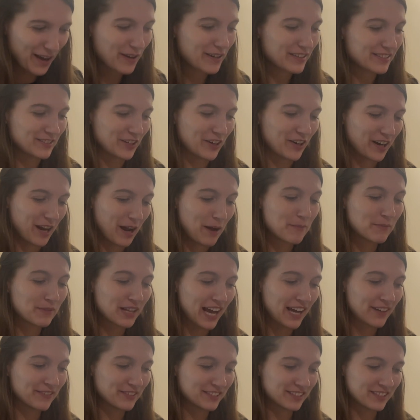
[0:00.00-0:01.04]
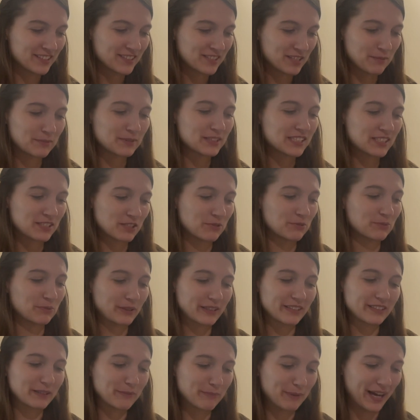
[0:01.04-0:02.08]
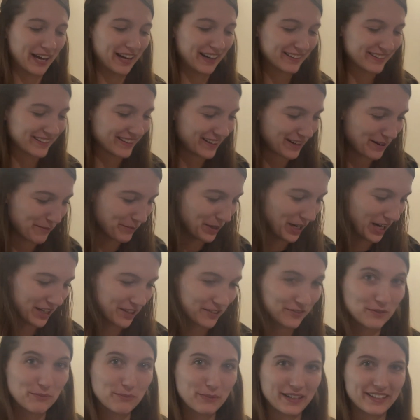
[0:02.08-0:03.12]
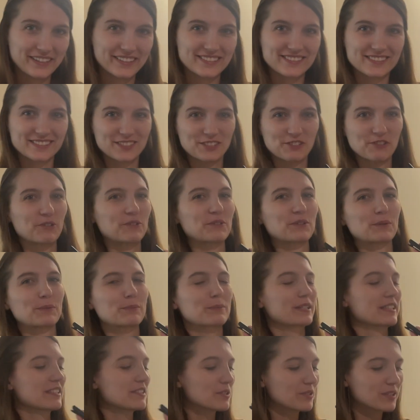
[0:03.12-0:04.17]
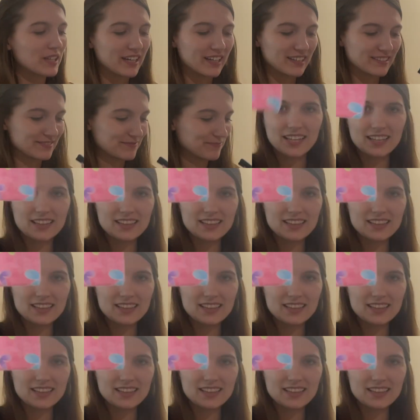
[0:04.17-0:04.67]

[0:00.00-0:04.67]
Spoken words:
Sorry, I'm laughing because some of these are really bad and I'm kind of embarrassed to show you, but it's okay.